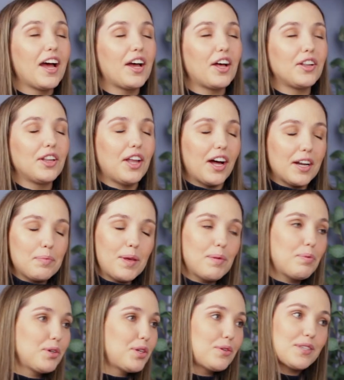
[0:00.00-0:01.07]
A lot of
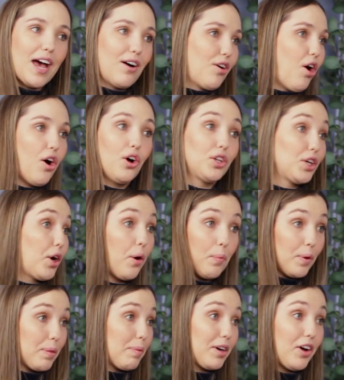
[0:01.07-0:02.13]
people use alcohol to cope
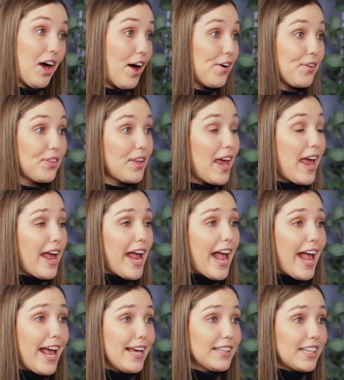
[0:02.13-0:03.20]
with mental health.
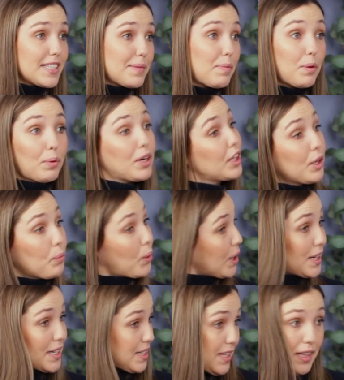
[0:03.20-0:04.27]
And let's be real, it
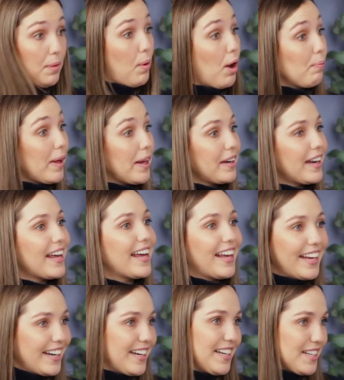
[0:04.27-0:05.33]
works in the moment.
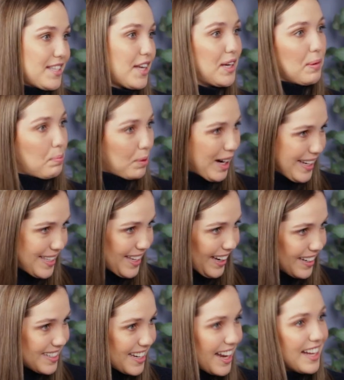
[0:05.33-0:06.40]
It is a
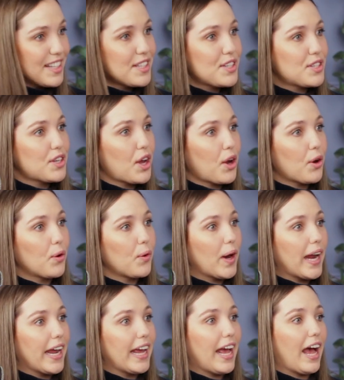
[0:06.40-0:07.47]
depressant. And so
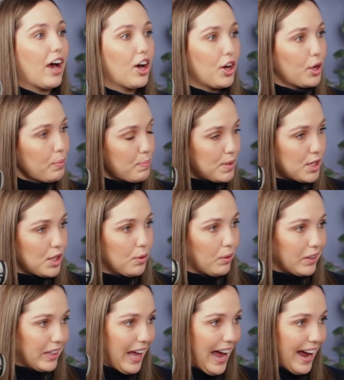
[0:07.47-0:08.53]
it helps you
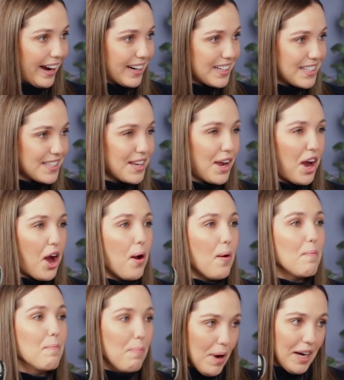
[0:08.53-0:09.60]
relax,
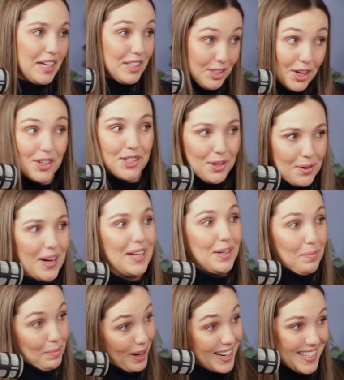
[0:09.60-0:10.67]
but it's also a
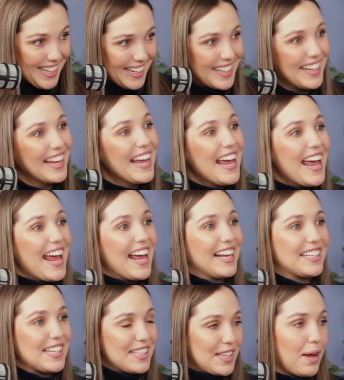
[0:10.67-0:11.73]
depressant.
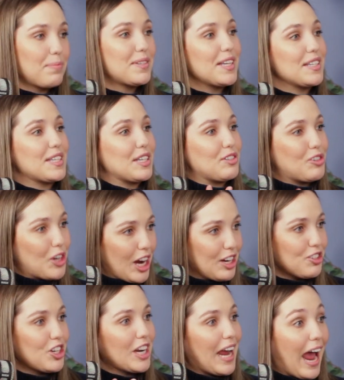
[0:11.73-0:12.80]
It's a substance, it's
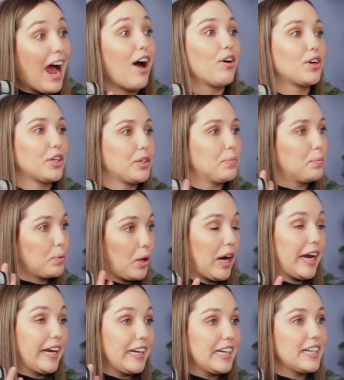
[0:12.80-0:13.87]
changing how your
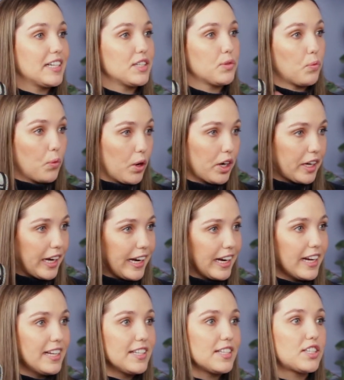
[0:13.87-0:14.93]
brain is
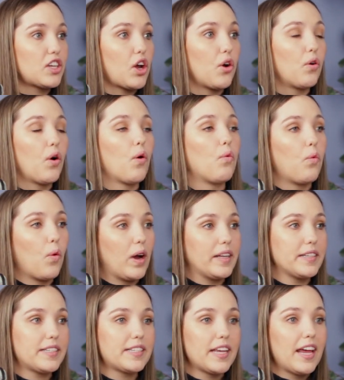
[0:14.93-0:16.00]
working. And so
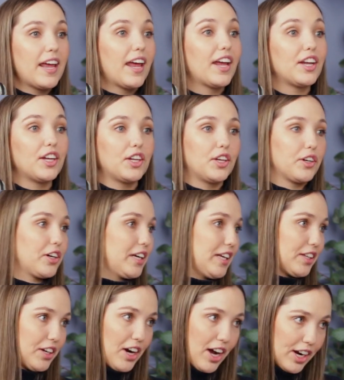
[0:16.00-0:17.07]
once you're
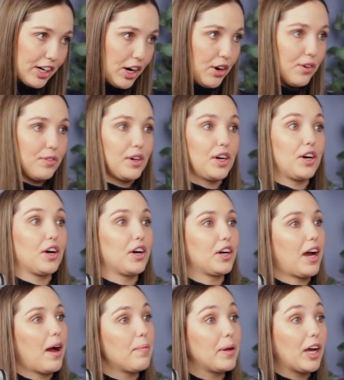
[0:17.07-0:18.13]
either hungover or
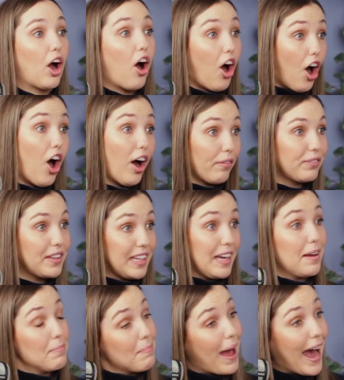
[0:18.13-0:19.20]
coming off the
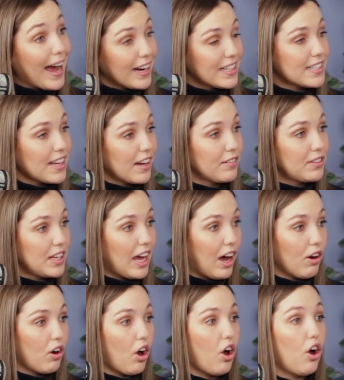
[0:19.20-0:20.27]
impacts of the
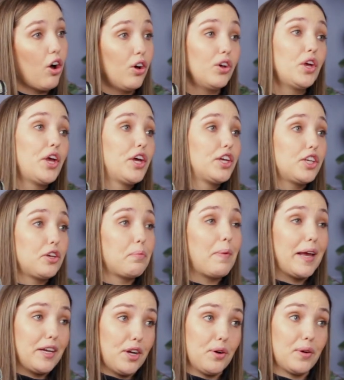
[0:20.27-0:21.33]
alcohol, you
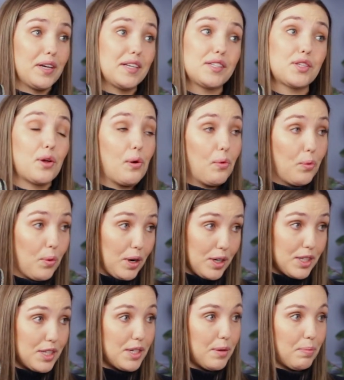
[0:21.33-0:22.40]
may notice
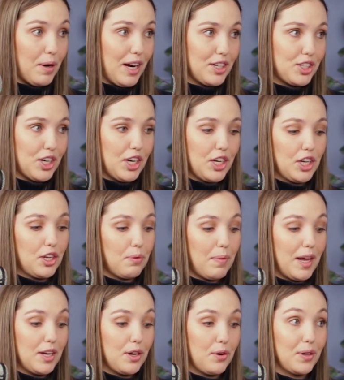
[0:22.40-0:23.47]
worse depression. You
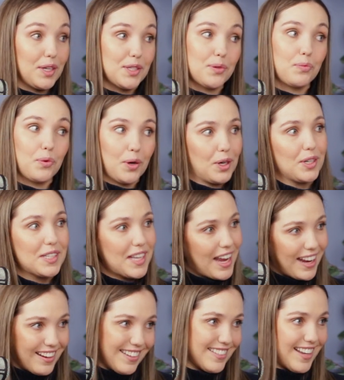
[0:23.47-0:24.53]
may notice worse
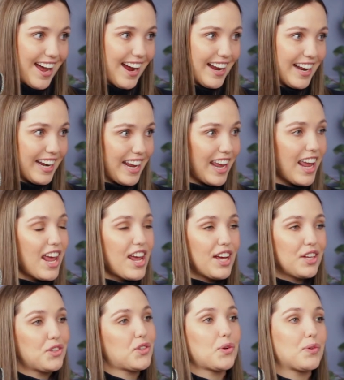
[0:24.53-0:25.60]
anxiety.
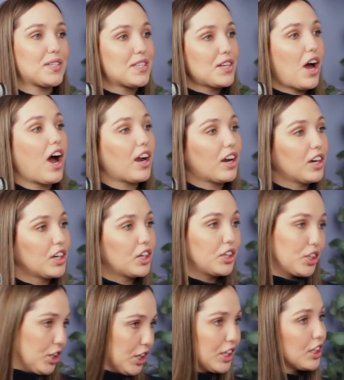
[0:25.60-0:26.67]
And so it's not a
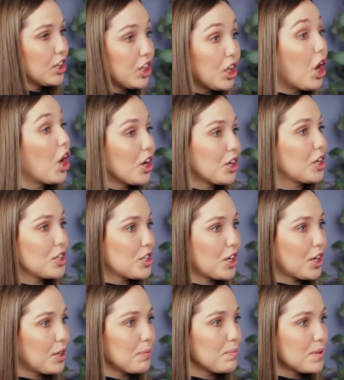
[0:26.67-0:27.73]
good long
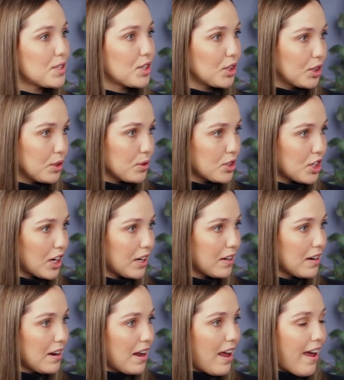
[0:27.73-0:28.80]
term solution.
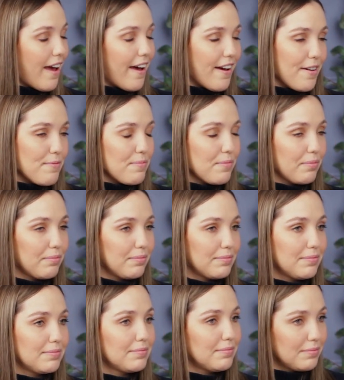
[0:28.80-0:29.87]
Um,
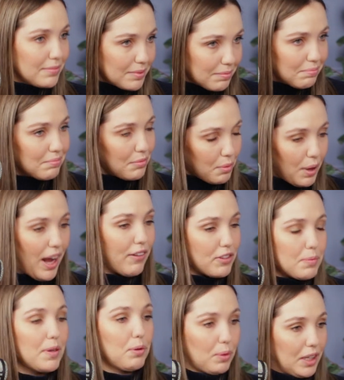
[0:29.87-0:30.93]
we have
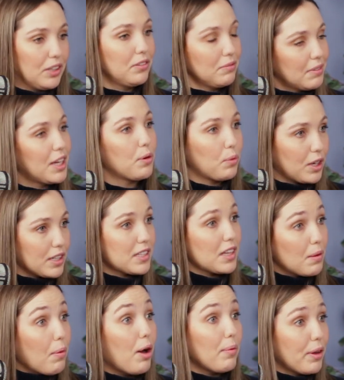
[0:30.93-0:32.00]
to be real. It works in
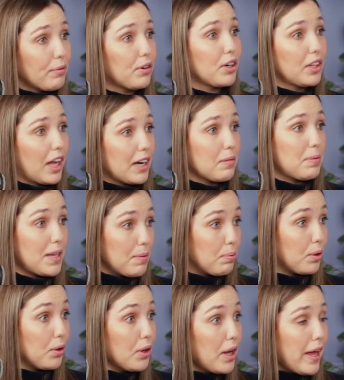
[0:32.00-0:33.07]
the moment for a lot of
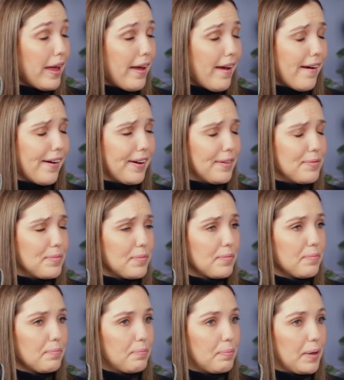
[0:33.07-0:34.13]
people, um,
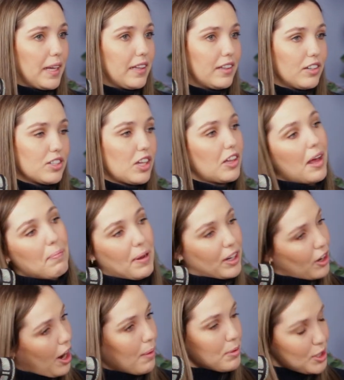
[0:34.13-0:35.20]
but there's a lot
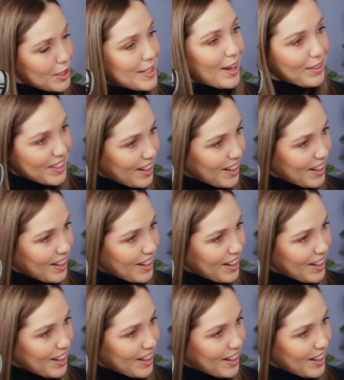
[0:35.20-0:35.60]
better options out